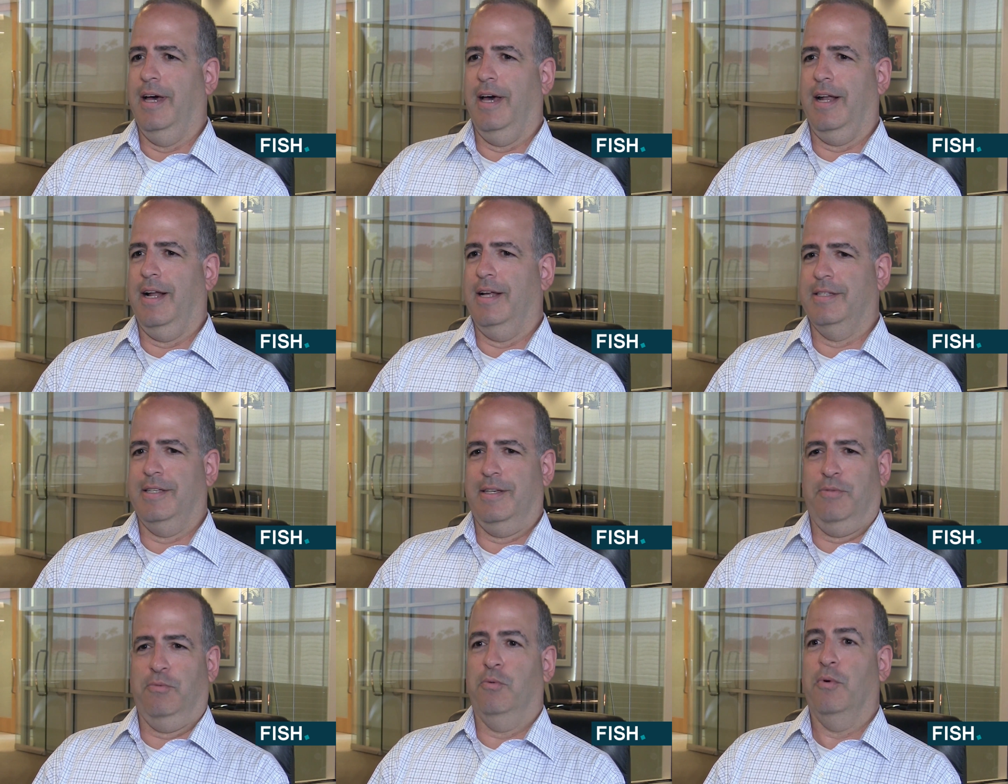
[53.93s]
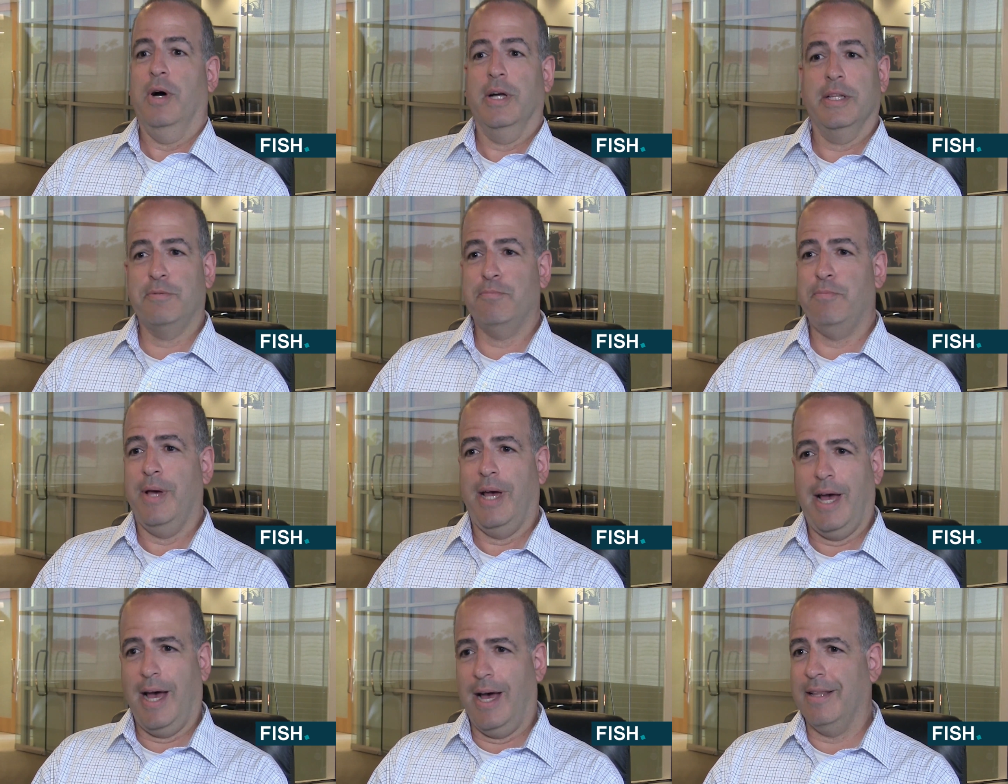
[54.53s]
And I said, "What's
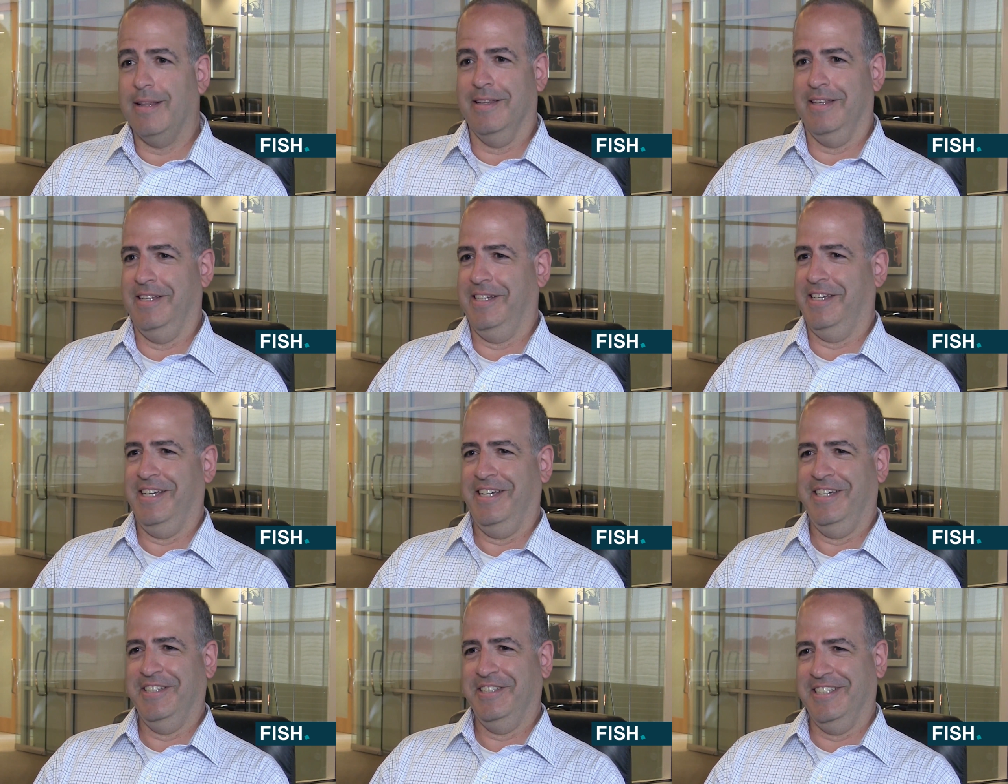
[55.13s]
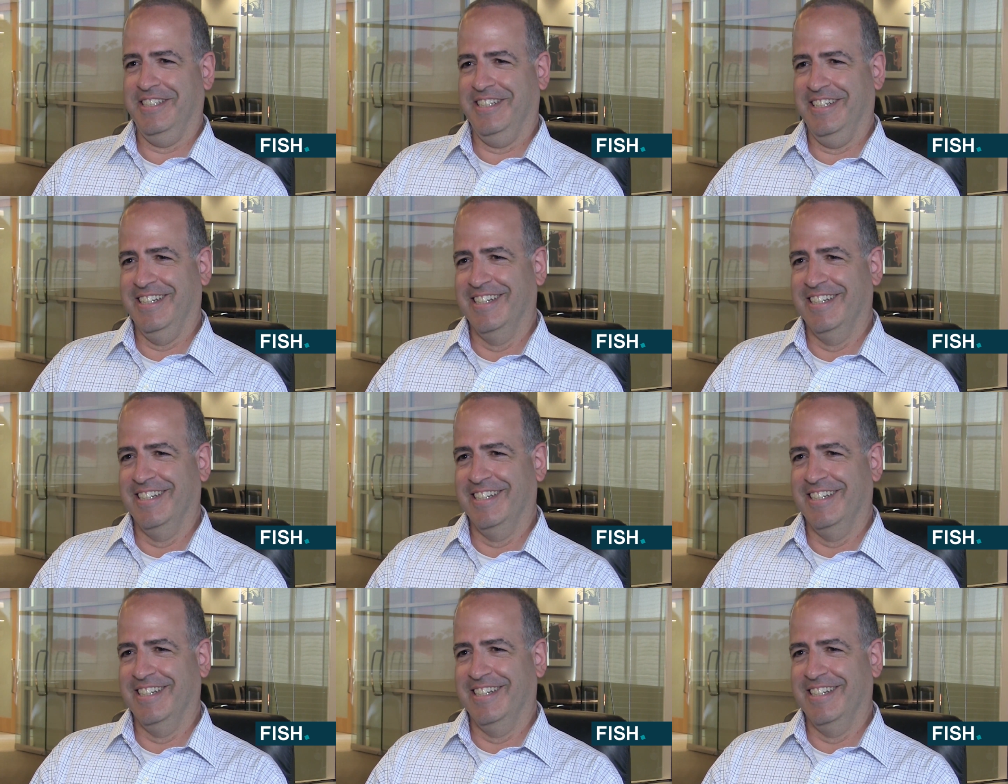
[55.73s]
patent litigation?"